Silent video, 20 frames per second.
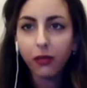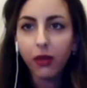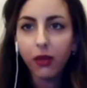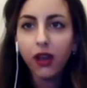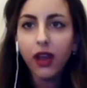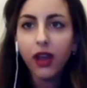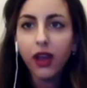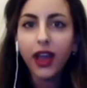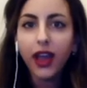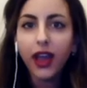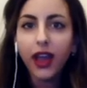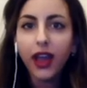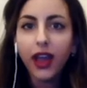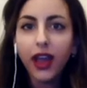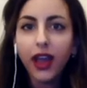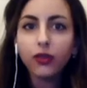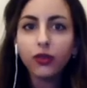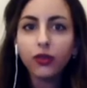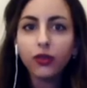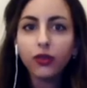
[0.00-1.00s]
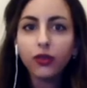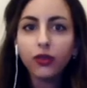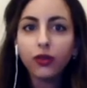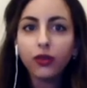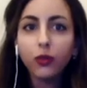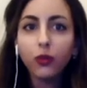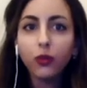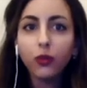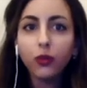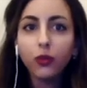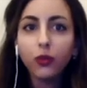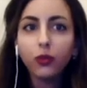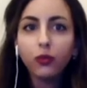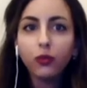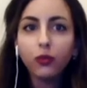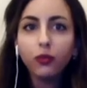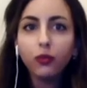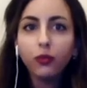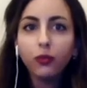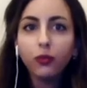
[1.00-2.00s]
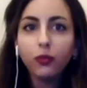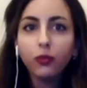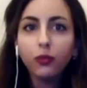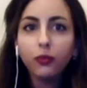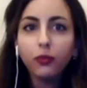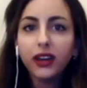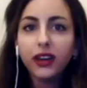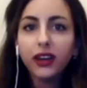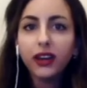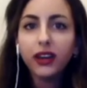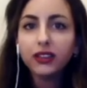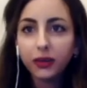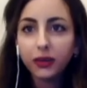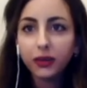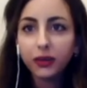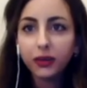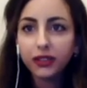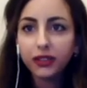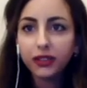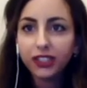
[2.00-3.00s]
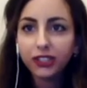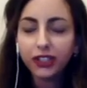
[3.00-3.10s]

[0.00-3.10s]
and because of the projection,